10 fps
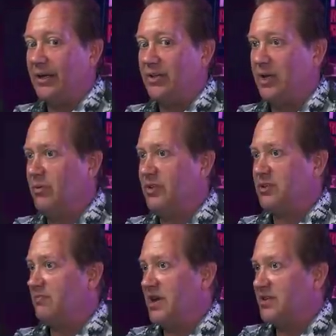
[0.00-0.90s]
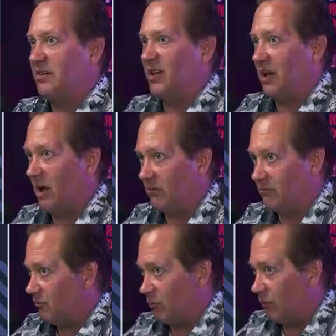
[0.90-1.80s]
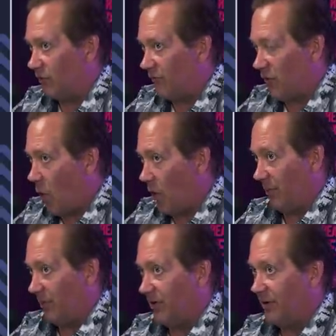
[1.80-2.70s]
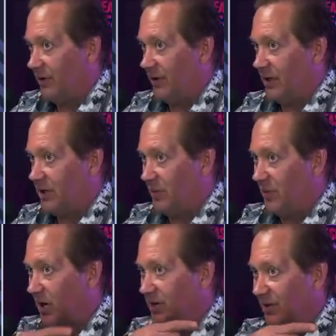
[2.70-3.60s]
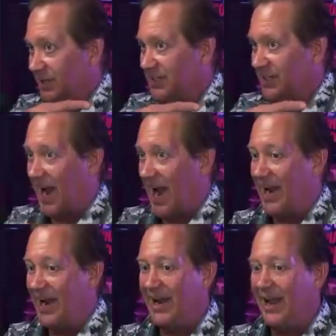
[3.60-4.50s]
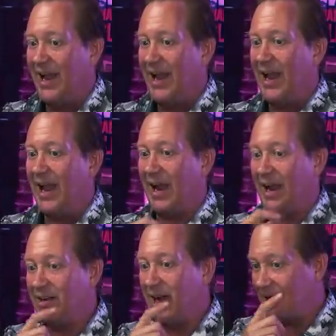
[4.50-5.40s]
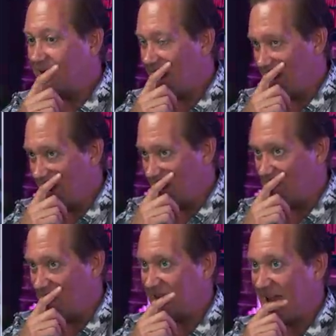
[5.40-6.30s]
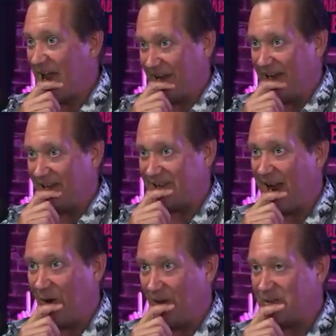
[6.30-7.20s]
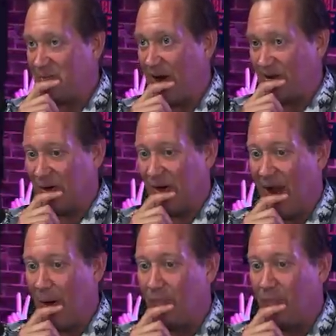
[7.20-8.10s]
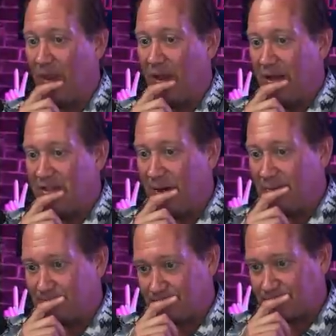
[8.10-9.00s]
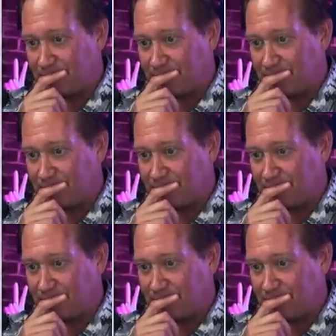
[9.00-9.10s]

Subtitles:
she was basically a reformed compared to this guy. And I think that is how this might turn out. So,